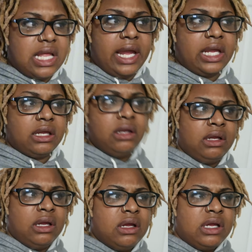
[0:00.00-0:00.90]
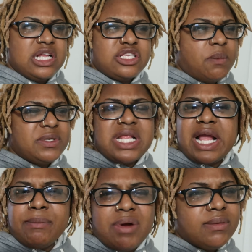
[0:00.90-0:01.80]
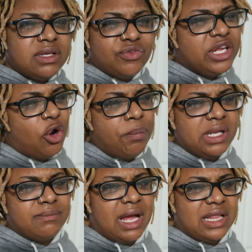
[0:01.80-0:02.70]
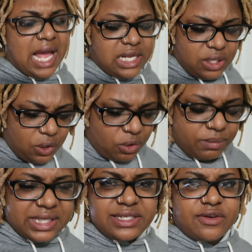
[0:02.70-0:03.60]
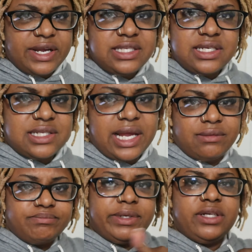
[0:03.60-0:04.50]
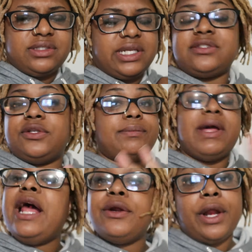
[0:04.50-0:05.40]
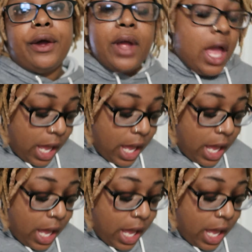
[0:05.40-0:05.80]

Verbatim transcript: like it's almost like I probably reopened my last hole, but that's crazy because I pierced next to it, but I don't know.